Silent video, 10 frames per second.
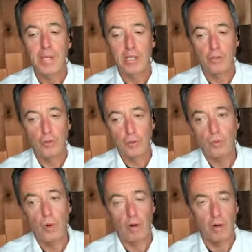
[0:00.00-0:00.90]
because
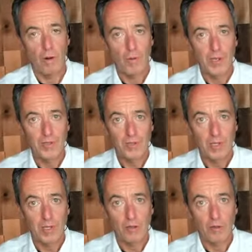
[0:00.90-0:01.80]
you are always
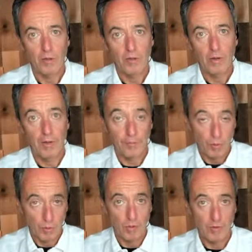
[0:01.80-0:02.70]
the healer if
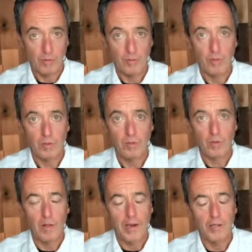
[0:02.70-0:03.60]
you are the
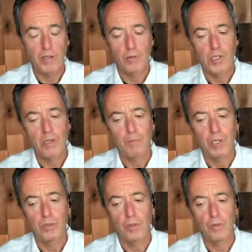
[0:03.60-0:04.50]
client, the
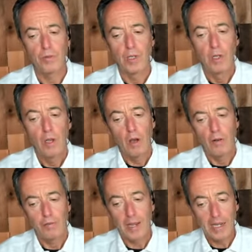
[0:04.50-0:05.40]
recipient of
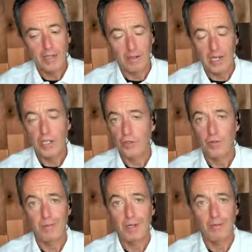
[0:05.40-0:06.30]
any
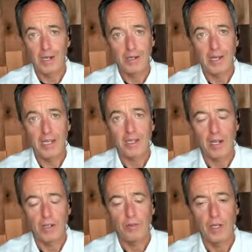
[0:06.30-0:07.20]
treatment, right? Any
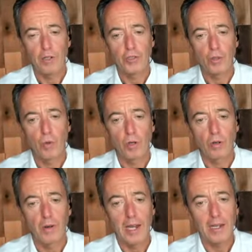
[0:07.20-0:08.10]
kind of energy
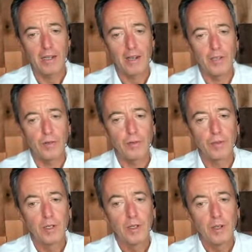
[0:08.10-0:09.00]
work or any kind
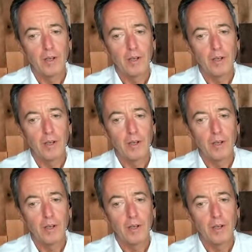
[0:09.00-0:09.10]
of